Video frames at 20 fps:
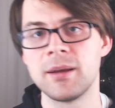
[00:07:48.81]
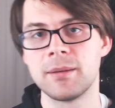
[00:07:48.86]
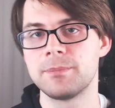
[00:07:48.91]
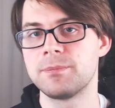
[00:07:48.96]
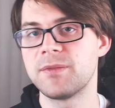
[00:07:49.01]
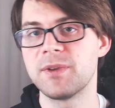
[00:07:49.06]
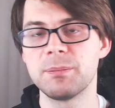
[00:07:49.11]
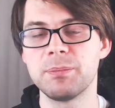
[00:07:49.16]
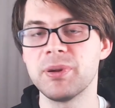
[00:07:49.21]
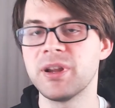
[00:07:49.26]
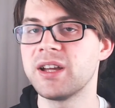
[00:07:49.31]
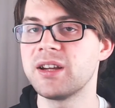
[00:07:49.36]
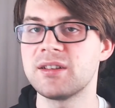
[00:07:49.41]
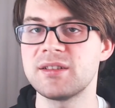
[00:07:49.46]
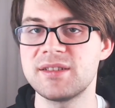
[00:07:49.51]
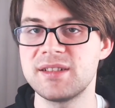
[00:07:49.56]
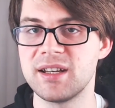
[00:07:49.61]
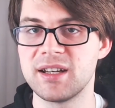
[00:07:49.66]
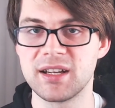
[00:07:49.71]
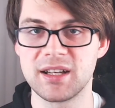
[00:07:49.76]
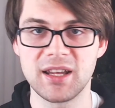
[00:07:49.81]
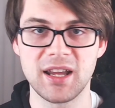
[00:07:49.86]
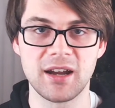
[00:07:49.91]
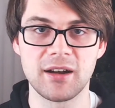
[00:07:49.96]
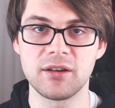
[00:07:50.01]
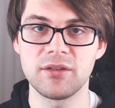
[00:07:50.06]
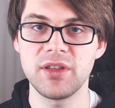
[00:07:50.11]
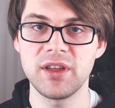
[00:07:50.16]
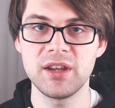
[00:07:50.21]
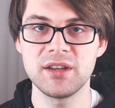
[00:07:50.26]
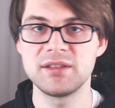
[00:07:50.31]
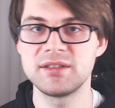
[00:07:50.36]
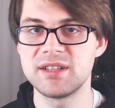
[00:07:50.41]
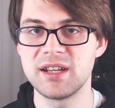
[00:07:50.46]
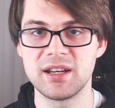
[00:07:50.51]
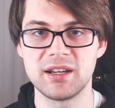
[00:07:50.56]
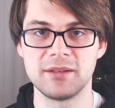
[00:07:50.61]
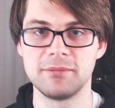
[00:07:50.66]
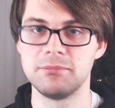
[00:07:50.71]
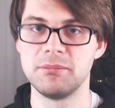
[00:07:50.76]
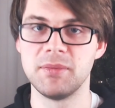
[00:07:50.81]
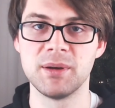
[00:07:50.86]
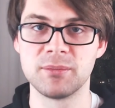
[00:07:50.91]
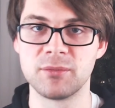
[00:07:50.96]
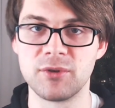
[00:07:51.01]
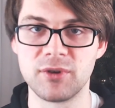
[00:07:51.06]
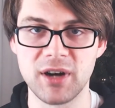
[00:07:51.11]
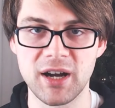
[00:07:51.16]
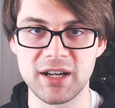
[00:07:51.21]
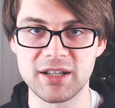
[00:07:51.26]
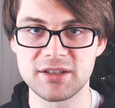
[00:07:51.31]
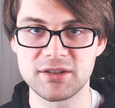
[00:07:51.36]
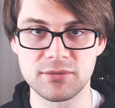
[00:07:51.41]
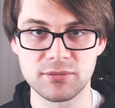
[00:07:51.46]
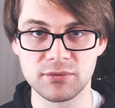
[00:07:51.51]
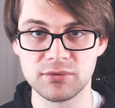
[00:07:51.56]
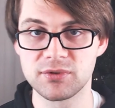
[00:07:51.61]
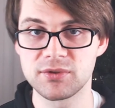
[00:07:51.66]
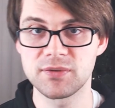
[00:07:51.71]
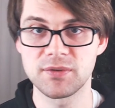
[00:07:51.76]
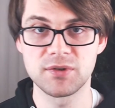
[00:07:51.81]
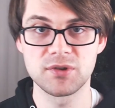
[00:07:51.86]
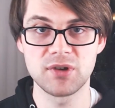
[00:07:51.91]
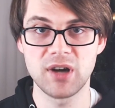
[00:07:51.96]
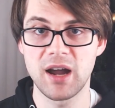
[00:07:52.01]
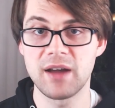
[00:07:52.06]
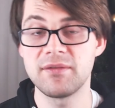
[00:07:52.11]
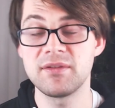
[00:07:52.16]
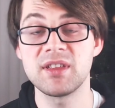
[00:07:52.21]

The players didn't care. They didn't memorize the rules for driving.